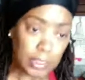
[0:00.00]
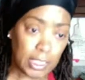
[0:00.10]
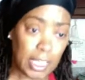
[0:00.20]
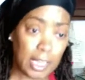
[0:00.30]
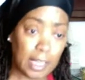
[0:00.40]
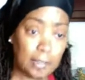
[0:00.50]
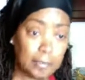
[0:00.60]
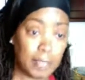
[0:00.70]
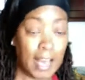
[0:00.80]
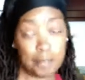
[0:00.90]

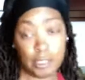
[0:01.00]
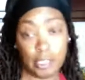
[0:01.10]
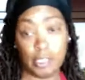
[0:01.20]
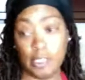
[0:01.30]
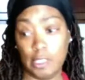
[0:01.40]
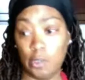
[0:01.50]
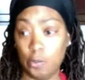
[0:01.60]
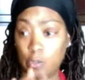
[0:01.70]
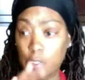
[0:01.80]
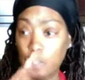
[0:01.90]
I particularly don't
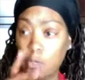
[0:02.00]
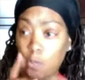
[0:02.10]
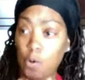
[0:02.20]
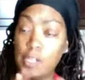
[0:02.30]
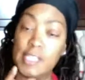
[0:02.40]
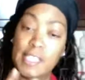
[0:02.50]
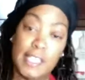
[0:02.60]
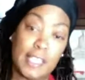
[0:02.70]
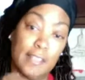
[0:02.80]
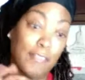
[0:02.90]
want to see
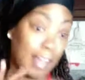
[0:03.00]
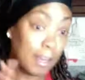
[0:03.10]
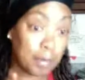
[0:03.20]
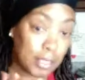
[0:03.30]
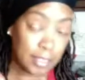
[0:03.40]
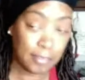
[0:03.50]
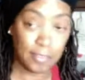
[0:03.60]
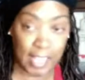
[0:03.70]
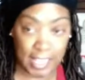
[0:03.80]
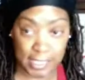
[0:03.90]
the fibers of
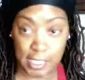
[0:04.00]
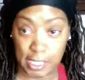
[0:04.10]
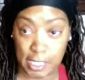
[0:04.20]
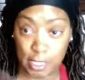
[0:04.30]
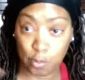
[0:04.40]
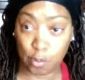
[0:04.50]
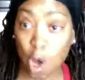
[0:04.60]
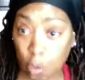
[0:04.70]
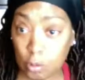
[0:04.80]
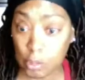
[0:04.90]
flaxseed in the
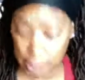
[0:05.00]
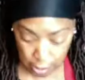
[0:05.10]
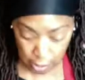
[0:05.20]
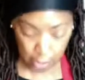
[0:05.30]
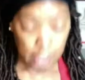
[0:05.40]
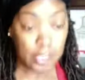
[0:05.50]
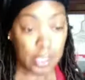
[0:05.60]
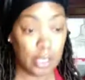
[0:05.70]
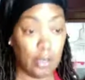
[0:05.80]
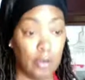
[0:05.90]
rolls.
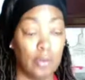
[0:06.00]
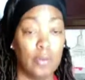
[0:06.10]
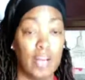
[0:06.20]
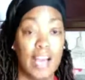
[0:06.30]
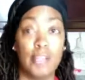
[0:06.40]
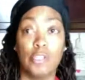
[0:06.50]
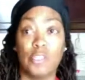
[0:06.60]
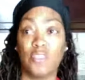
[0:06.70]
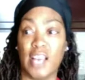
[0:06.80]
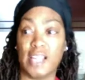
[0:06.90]
So I use
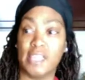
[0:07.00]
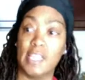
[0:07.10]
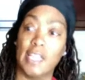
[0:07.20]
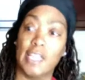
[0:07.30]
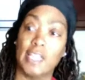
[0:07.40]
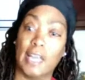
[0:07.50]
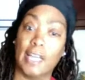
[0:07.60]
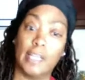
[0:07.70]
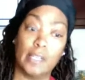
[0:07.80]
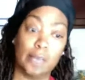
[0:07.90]
flaxseed in
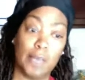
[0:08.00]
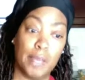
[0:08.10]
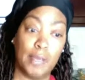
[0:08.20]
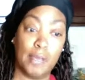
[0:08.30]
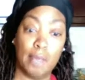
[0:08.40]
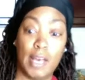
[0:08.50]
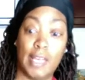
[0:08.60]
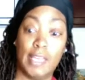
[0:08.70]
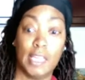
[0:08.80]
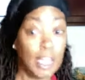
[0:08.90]
like maybe
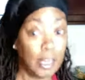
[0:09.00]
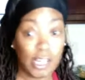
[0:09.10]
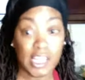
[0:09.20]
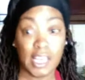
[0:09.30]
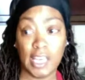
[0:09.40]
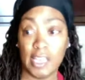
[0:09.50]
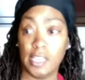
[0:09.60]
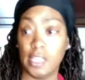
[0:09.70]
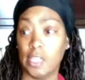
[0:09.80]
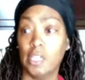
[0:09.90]
my carrot
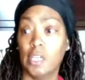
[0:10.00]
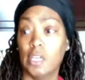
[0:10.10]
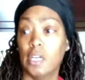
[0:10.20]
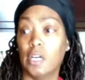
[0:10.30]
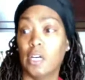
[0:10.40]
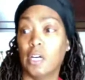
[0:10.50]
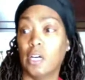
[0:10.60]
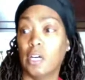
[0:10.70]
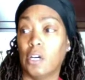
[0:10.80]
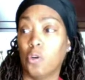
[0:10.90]
cake
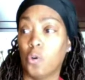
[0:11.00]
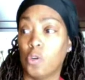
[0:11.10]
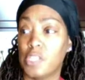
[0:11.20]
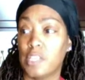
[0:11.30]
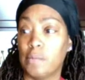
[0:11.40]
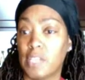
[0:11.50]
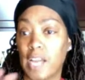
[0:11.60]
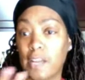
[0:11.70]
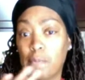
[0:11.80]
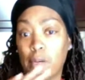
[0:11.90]
or some
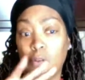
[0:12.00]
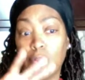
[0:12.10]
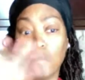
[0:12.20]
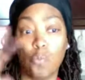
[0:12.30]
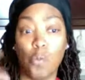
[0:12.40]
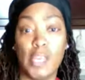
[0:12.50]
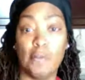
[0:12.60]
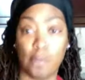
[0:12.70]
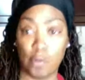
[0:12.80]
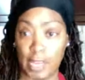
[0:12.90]
type of wheat
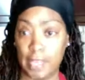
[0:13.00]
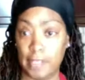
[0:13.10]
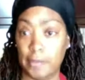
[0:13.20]
bread,